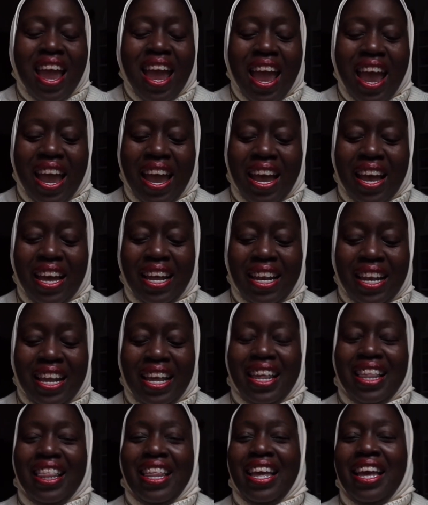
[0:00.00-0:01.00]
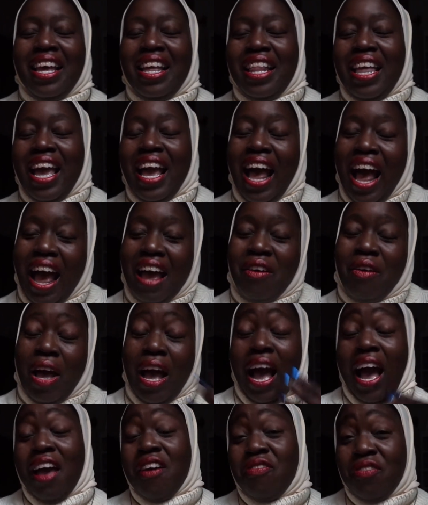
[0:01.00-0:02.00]
and
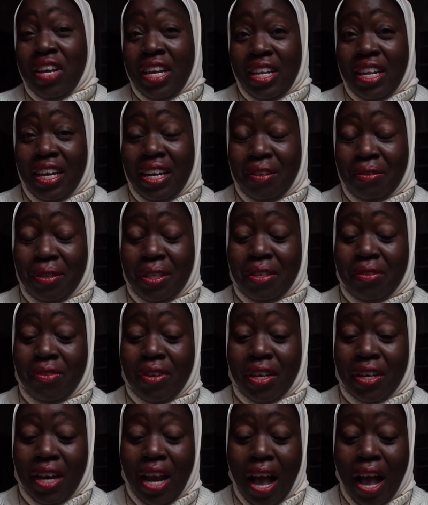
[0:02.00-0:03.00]
I find that it was very